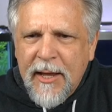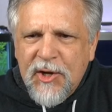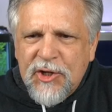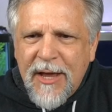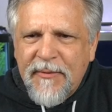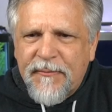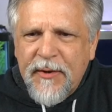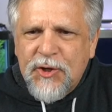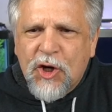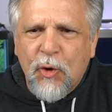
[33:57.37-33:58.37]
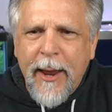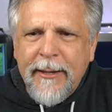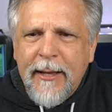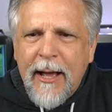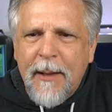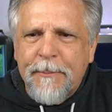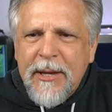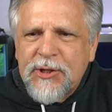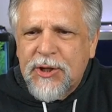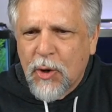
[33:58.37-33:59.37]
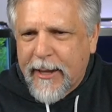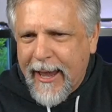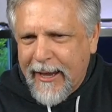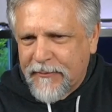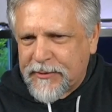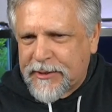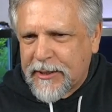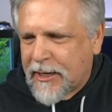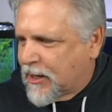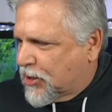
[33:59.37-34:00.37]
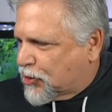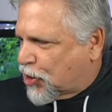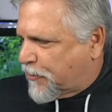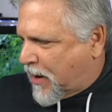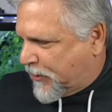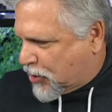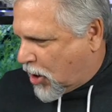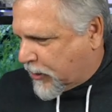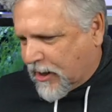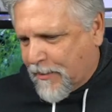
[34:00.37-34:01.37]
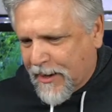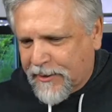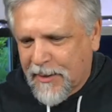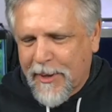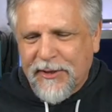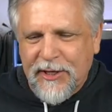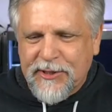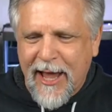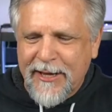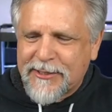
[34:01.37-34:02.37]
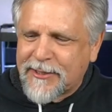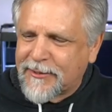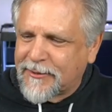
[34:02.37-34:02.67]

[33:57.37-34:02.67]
Chevy Fish, great Apisto Caves. So you're probably talking about about these guys,